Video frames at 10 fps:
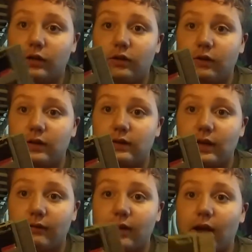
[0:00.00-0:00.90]
can
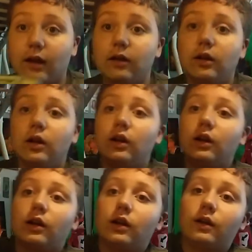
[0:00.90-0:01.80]
save data.
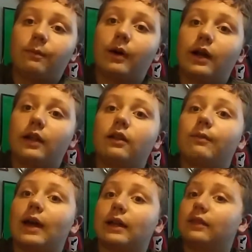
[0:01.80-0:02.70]
But
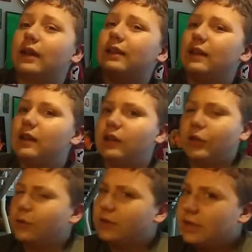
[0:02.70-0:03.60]
back then, they didn't
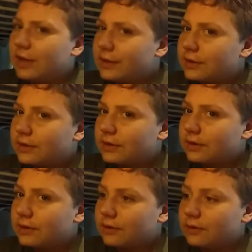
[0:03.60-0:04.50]
use
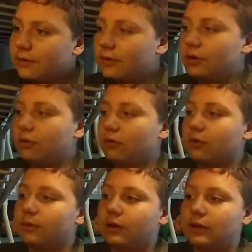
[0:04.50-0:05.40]
discs.
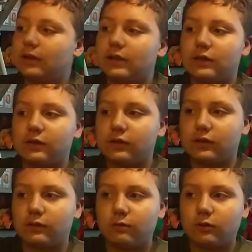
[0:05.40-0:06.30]
Normally,
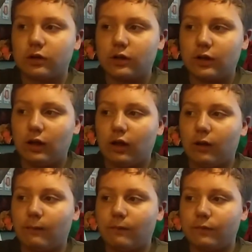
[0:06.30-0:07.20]
discs weren't
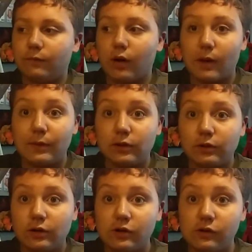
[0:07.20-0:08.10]
popular
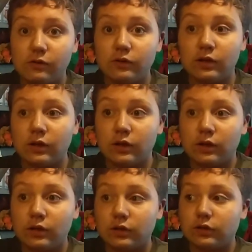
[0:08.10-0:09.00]
to use,
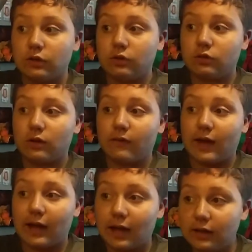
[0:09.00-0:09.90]
so you sort of
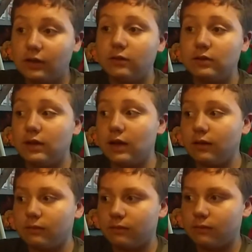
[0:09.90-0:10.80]
had to use that.